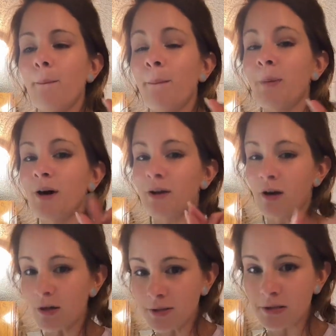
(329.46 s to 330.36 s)
but
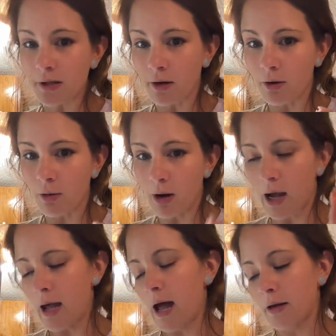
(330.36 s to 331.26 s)
also I
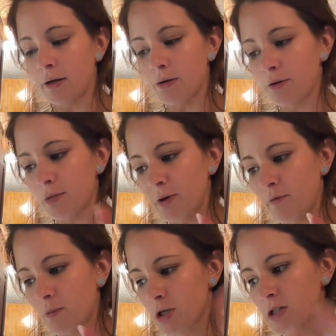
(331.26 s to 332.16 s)
added a little bit of
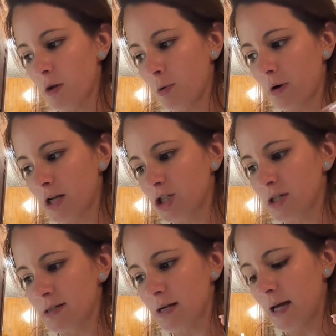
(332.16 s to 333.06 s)
mascarpone
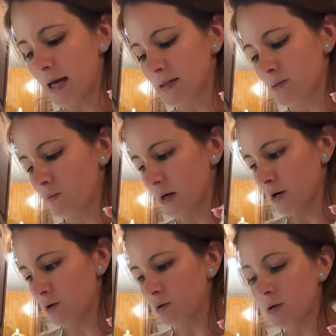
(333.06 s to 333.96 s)
cheese in it as
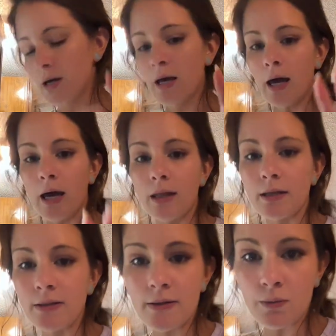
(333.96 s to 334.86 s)
well, and this
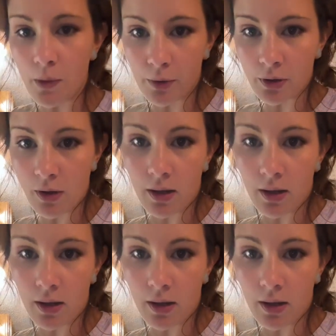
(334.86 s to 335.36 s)
is what we're looking